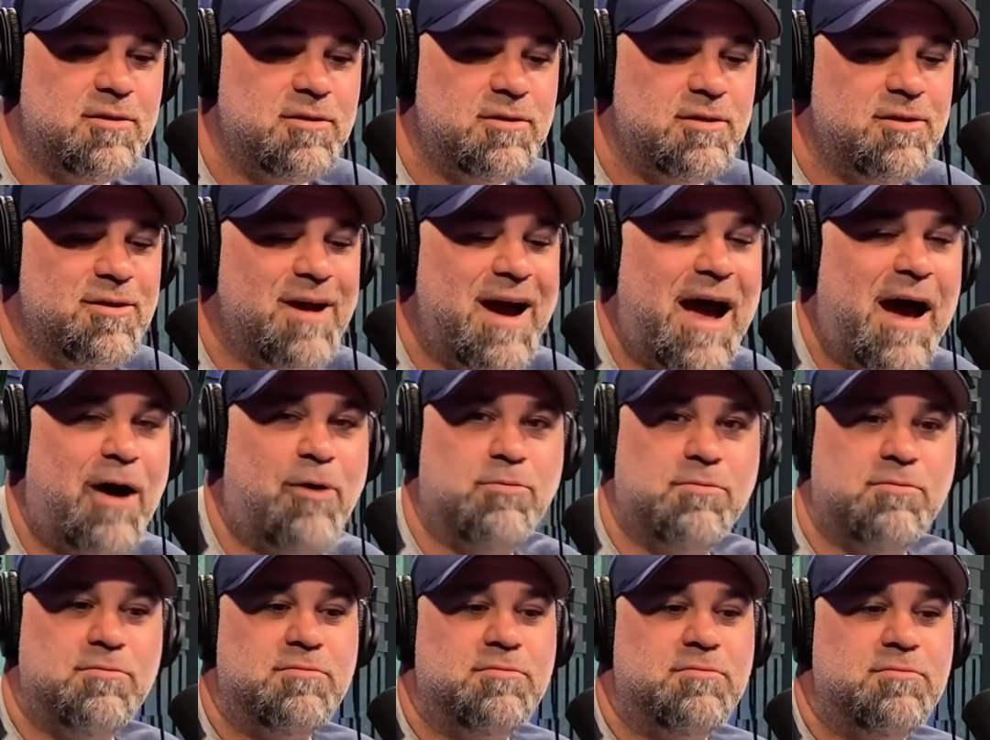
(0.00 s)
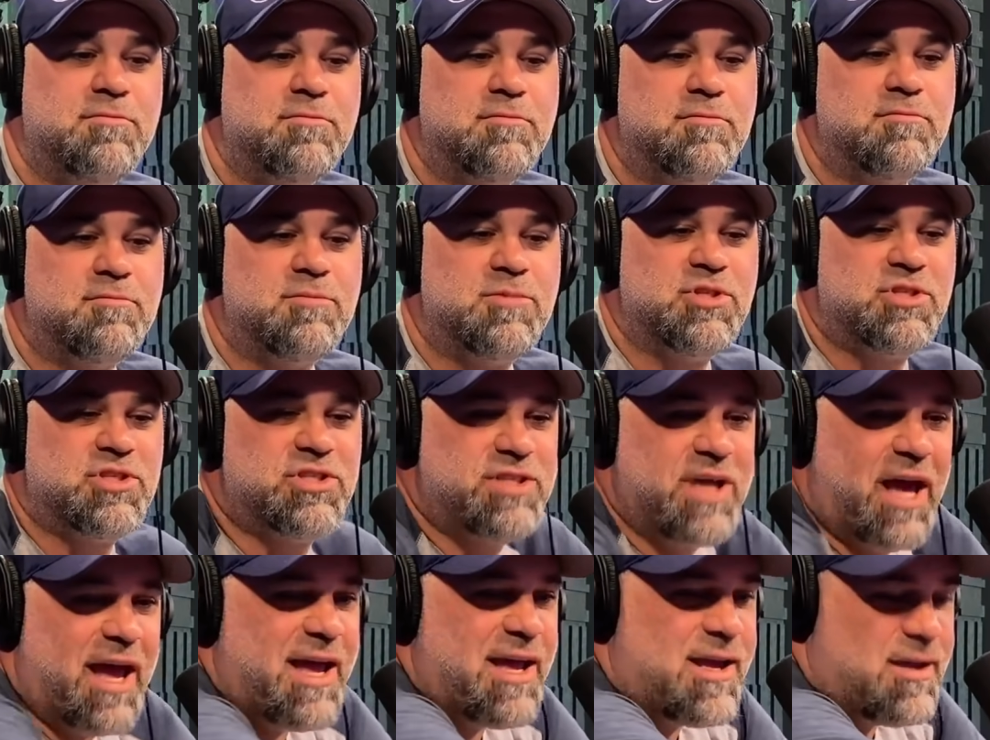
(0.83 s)
You're out. I'm just
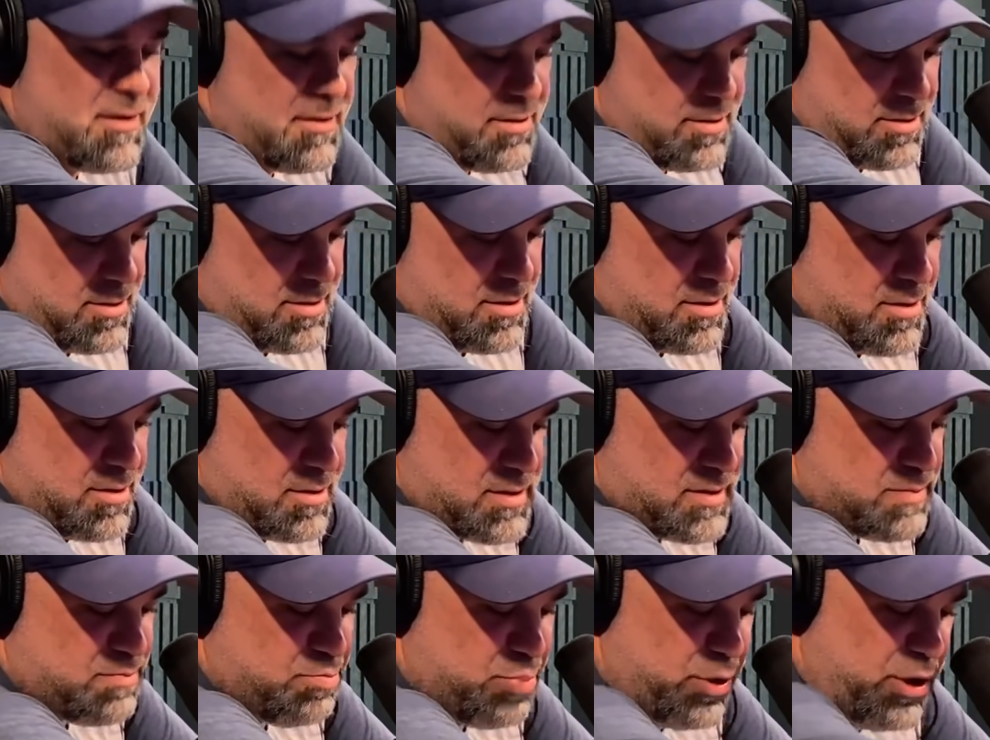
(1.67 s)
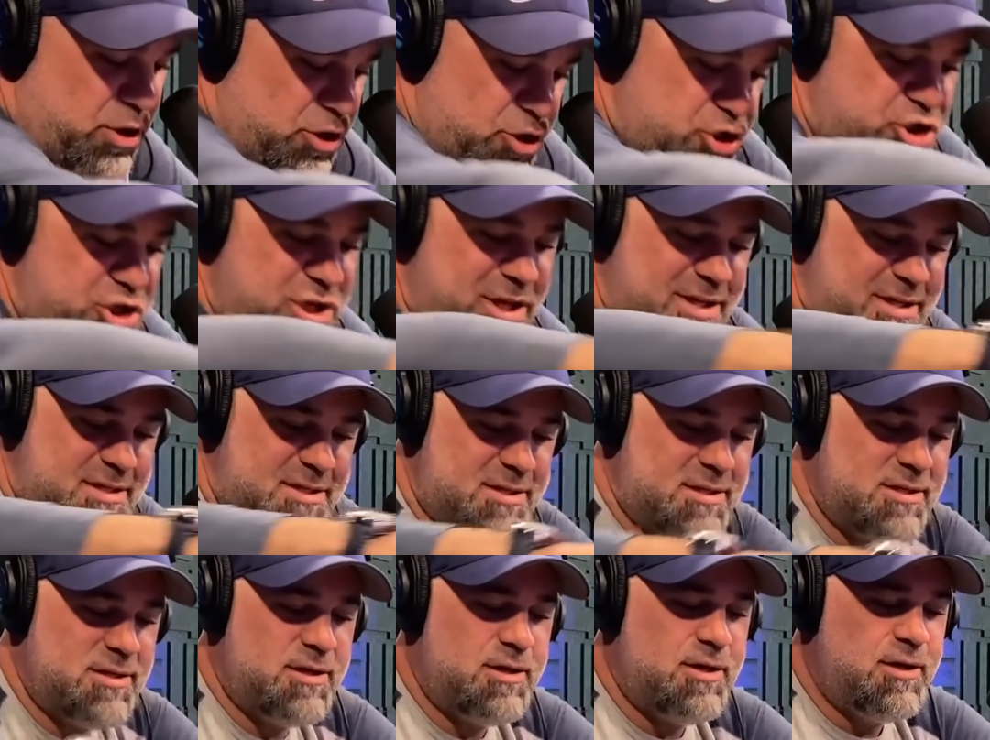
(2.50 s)
saying. It's
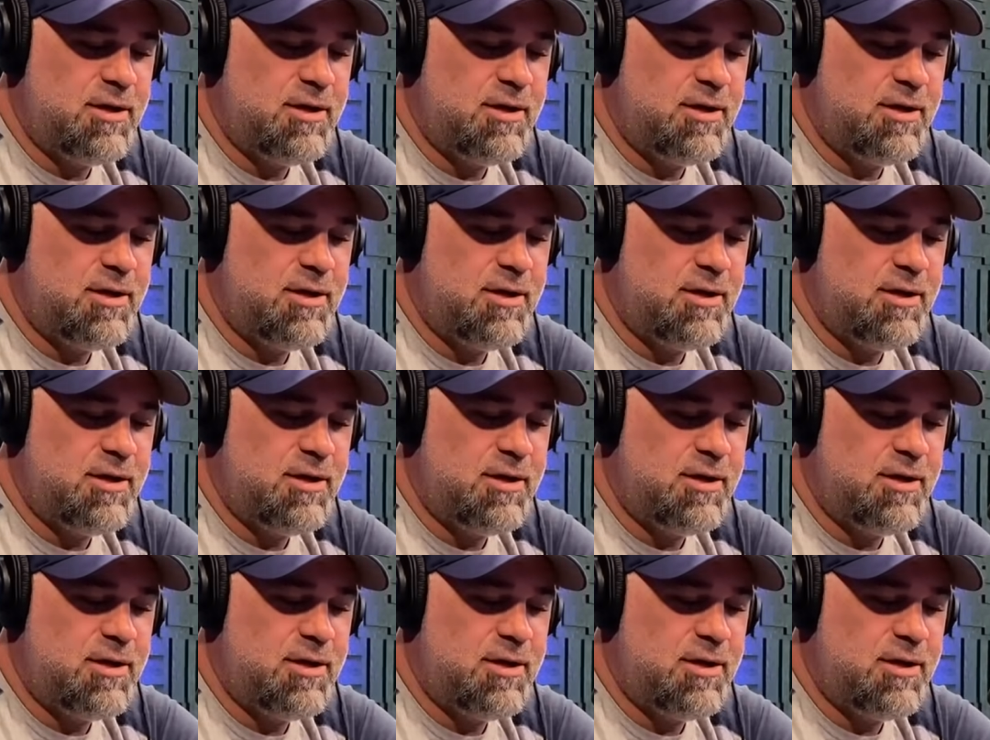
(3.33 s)
bullshit.